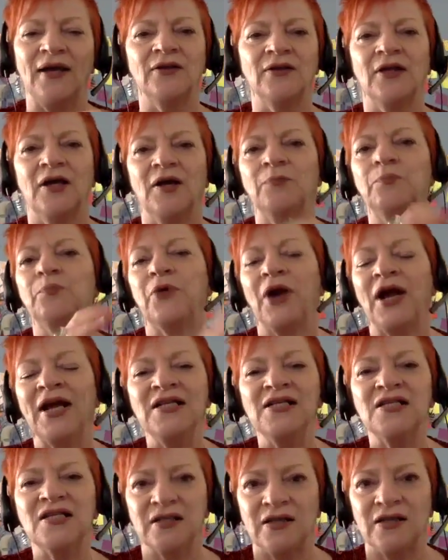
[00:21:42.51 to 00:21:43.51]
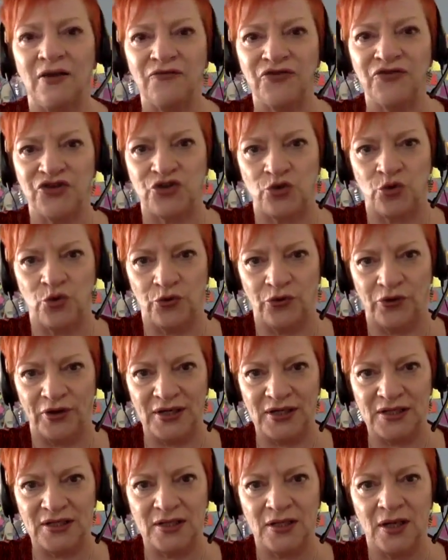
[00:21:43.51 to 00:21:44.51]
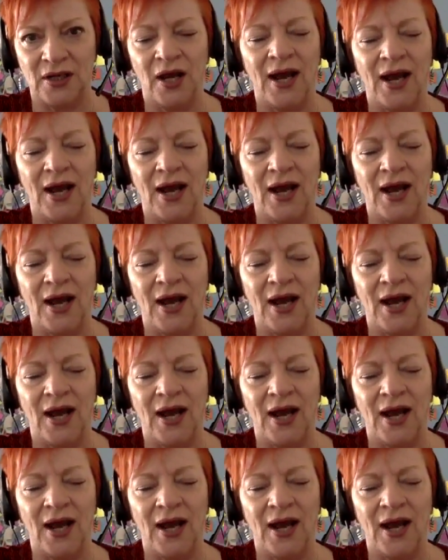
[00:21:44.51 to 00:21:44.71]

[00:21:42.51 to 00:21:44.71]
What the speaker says: And brains love stories.